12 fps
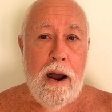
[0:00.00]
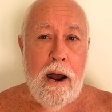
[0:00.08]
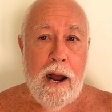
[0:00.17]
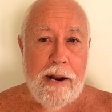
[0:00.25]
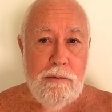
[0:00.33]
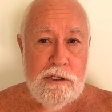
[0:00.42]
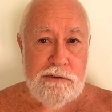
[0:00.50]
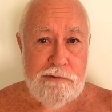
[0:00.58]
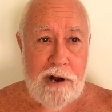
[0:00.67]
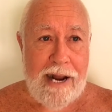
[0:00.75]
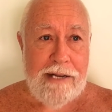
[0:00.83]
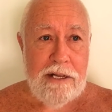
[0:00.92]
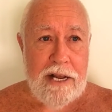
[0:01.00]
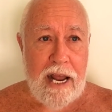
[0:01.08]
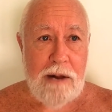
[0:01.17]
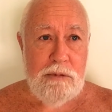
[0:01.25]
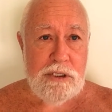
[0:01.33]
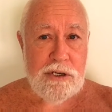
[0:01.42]
I was finally
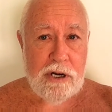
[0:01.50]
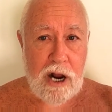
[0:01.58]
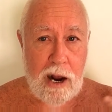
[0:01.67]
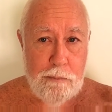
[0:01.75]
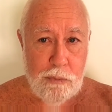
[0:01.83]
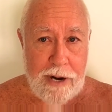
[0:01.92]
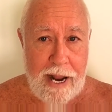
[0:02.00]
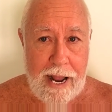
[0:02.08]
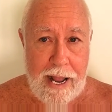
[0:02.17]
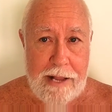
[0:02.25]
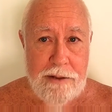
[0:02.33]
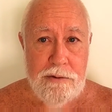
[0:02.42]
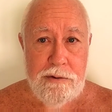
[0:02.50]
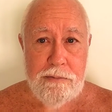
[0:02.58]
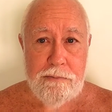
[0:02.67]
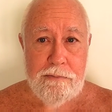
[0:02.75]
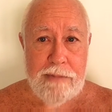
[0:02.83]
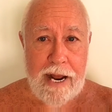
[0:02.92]
able to comprehend
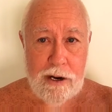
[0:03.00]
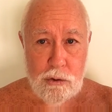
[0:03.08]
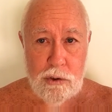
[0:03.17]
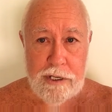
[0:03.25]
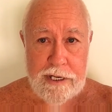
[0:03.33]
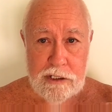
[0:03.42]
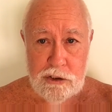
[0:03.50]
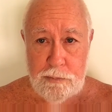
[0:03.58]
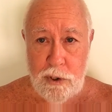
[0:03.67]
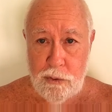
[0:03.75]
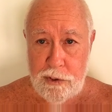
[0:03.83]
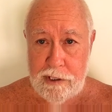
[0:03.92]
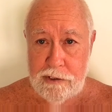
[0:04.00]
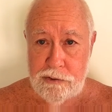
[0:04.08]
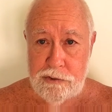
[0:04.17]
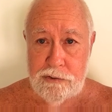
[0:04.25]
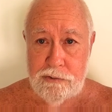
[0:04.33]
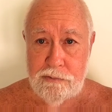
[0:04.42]
that early
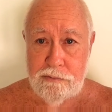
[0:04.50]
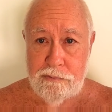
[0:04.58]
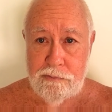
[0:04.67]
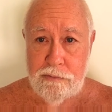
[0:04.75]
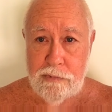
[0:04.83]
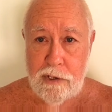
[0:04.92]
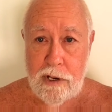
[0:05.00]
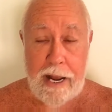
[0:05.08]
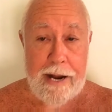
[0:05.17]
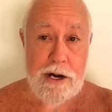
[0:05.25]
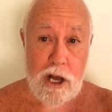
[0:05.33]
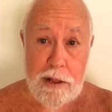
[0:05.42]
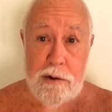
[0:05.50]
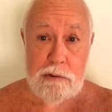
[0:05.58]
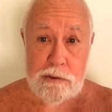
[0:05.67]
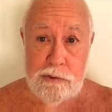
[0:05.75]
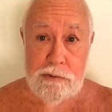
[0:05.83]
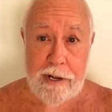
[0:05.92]
experience and
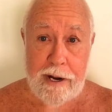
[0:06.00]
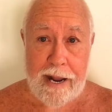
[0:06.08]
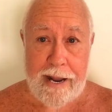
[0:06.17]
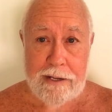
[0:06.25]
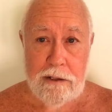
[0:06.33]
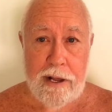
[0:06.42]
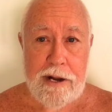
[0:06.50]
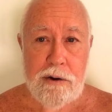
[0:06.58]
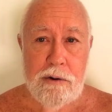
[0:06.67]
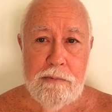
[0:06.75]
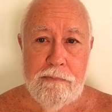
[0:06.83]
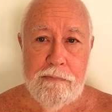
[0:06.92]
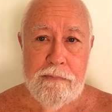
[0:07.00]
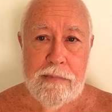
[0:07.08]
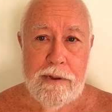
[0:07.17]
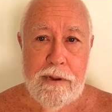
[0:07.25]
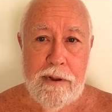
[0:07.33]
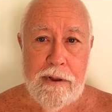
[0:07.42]
others that I had later
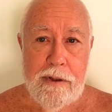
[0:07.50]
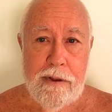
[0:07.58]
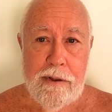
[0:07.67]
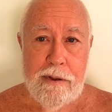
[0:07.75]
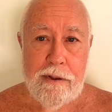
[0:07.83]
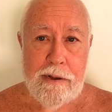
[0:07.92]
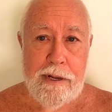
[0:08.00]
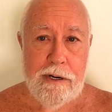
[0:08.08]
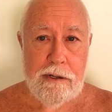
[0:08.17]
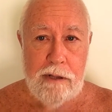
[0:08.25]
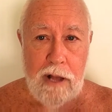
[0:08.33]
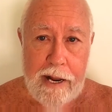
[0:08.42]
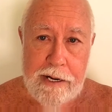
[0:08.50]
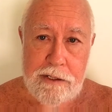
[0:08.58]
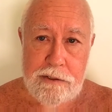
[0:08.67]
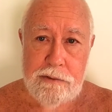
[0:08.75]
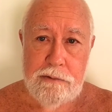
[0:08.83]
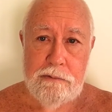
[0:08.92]
in a light